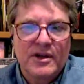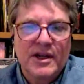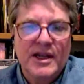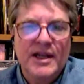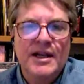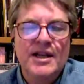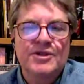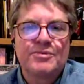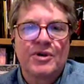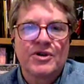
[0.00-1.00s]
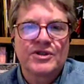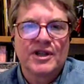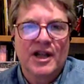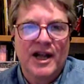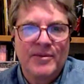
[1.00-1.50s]
in his personal
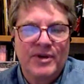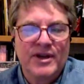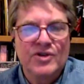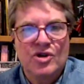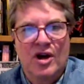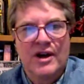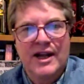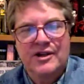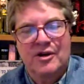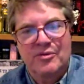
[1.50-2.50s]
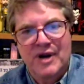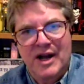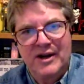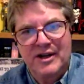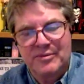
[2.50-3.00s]
library. John Edgar
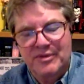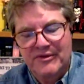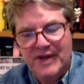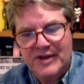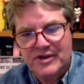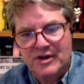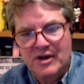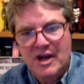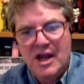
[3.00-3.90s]
Browning, a professor,